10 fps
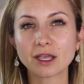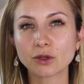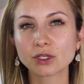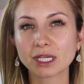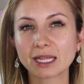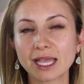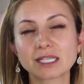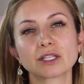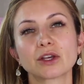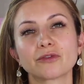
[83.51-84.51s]
I usually
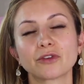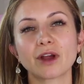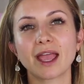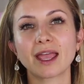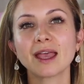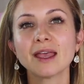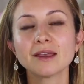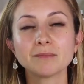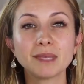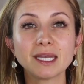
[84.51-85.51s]
like to look for a
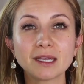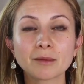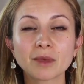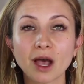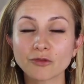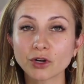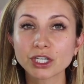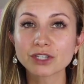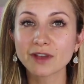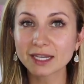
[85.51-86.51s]
medium
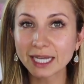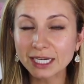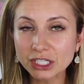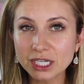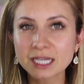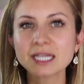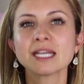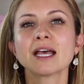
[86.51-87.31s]
coverage foundation.